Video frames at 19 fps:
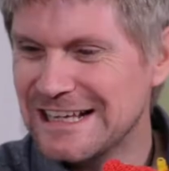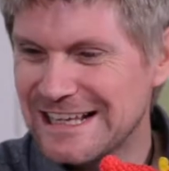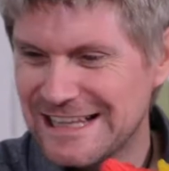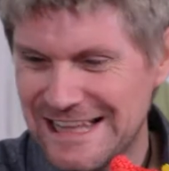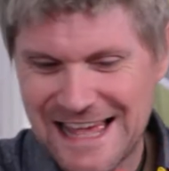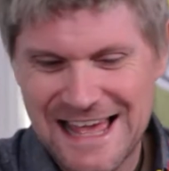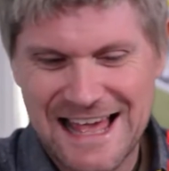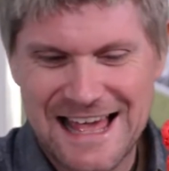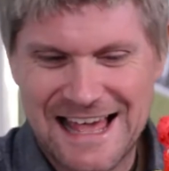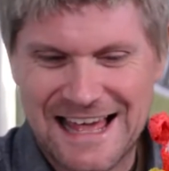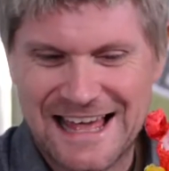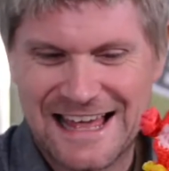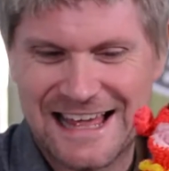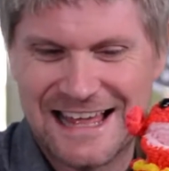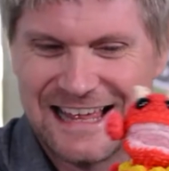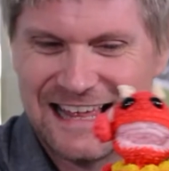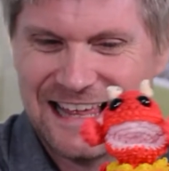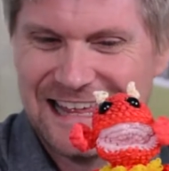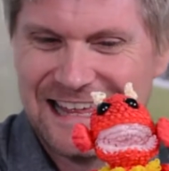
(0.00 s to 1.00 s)
imps. Yeah.
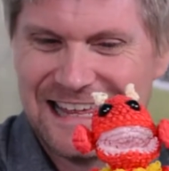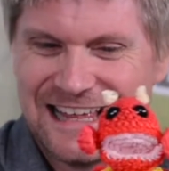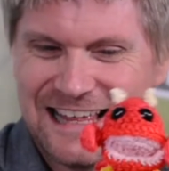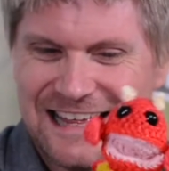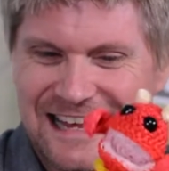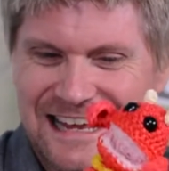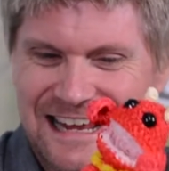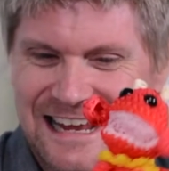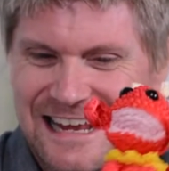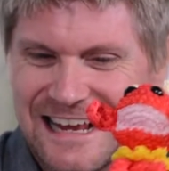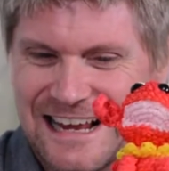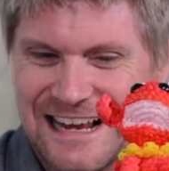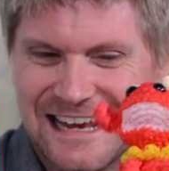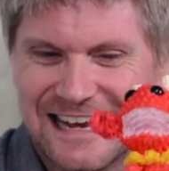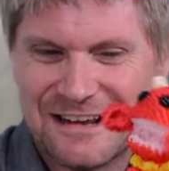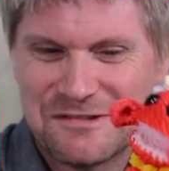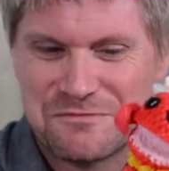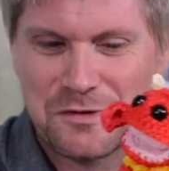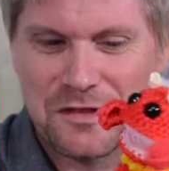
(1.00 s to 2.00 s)

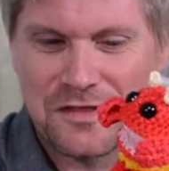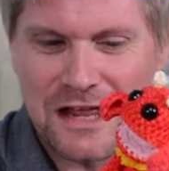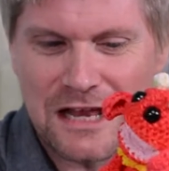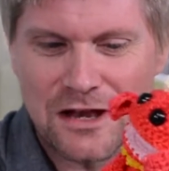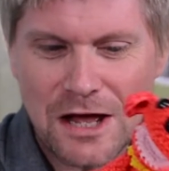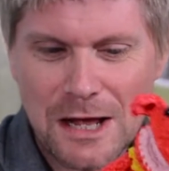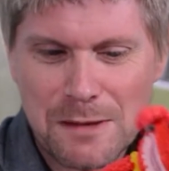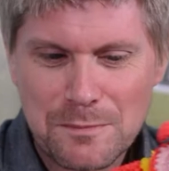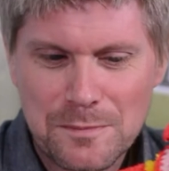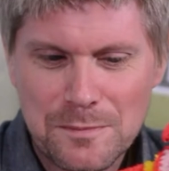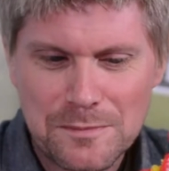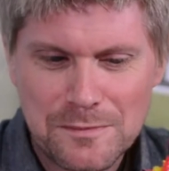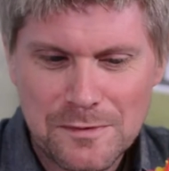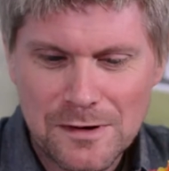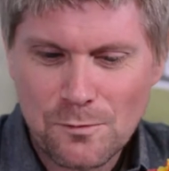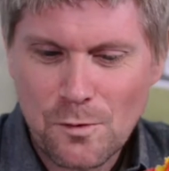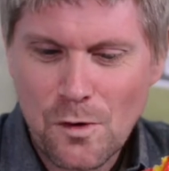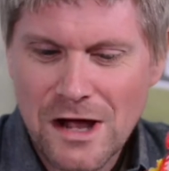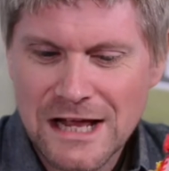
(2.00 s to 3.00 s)
But they're like,
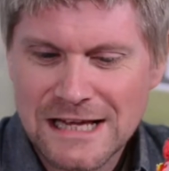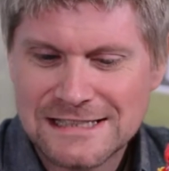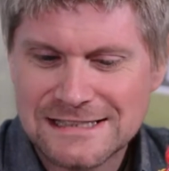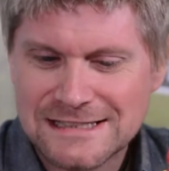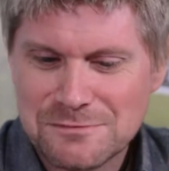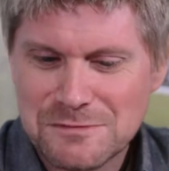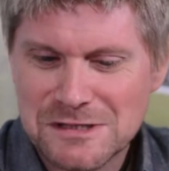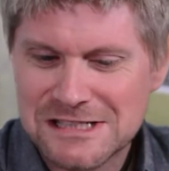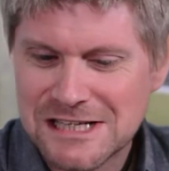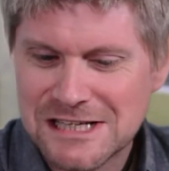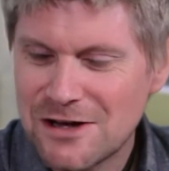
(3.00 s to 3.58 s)
what is that the is